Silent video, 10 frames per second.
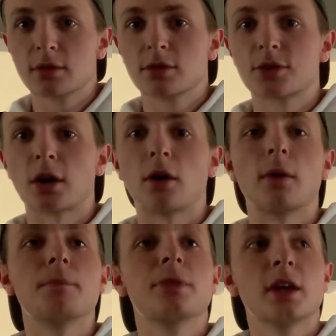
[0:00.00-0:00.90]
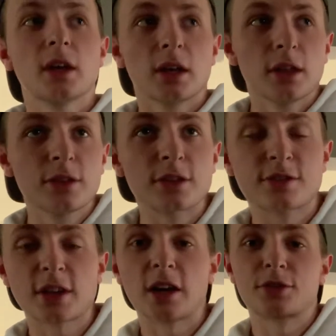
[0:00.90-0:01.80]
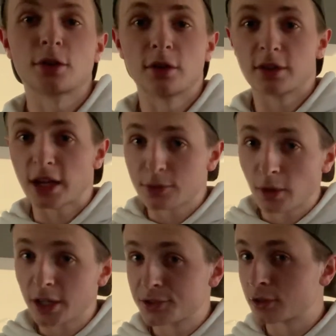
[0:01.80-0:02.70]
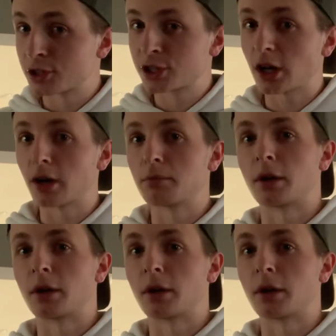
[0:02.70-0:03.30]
So so that's why it's so sharp.